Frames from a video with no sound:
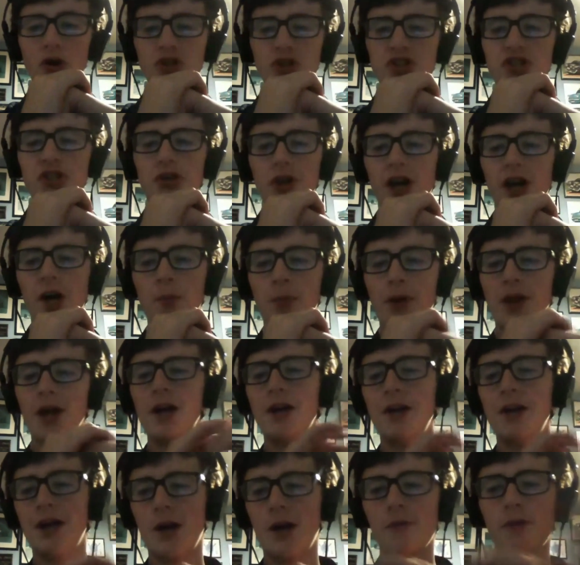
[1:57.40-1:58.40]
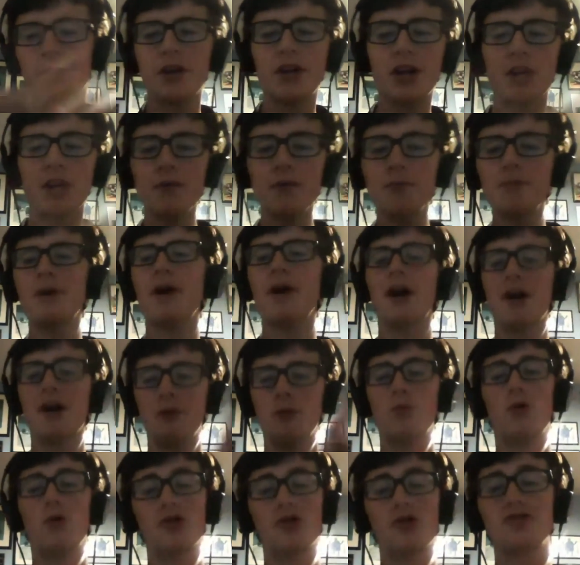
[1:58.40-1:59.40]
watch it on iPlayer now, then come back
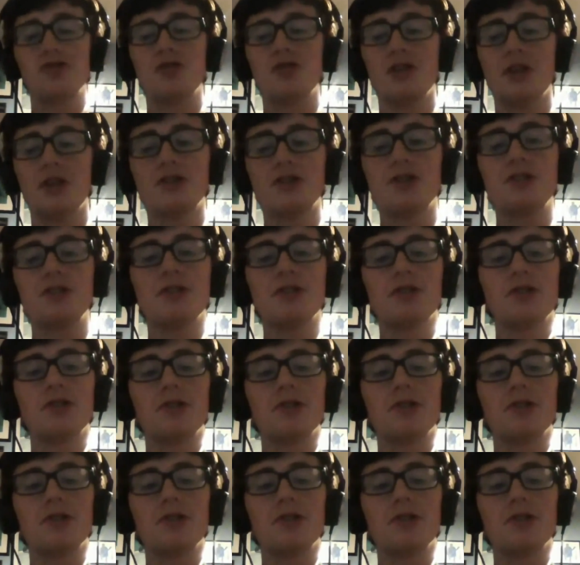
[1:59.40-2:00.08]
and watch this.